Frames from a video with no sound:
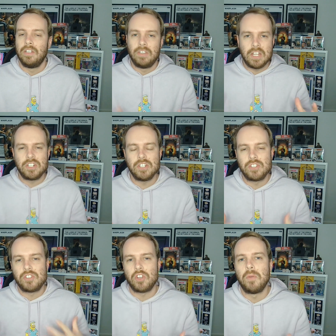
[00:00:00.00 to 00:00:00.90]
There's
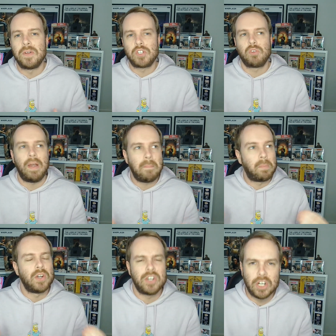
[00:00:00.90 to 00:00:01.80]
just so much great
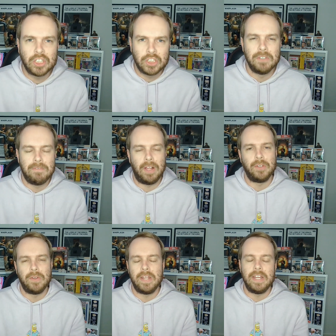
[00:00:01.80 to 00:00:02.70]
production
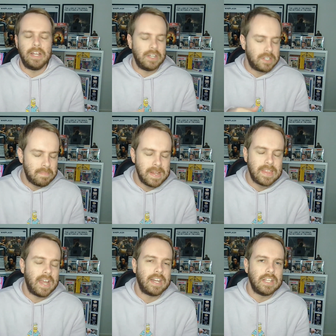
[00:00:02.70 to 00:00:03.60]
value here, and to me
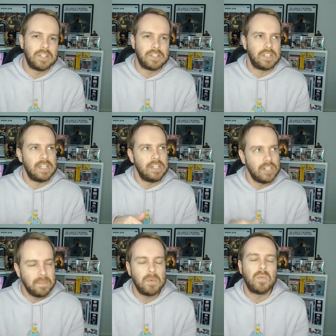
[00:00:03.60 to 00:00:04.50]
that is the
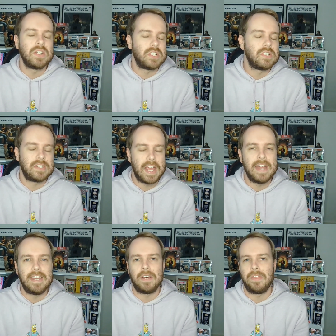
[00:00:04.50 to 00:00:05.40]
number one
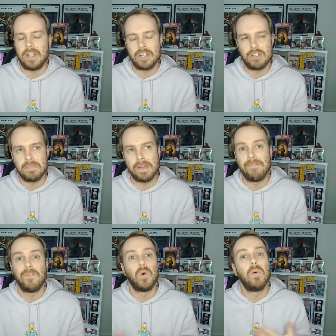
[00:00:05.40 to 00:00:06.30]
standout thing to me
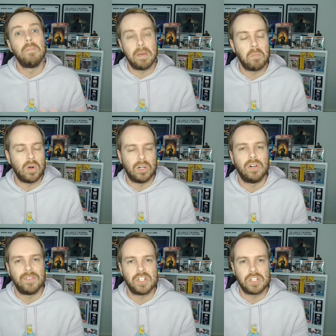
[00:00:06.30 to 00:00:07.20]
for Memoir
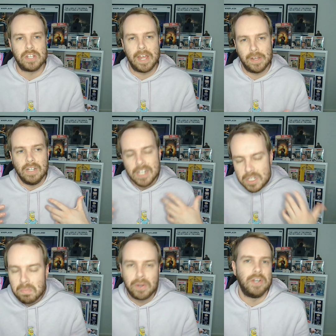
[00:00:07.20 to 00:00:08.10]
of a Snail. It's
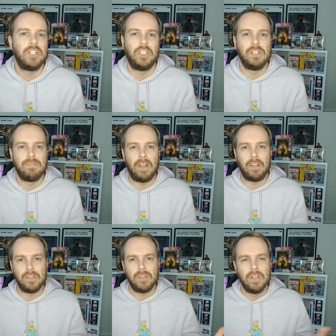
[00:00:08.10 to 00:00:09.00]
production
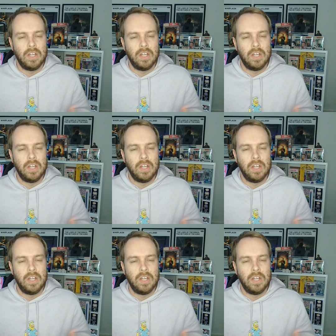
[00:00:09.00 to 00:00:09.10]
value.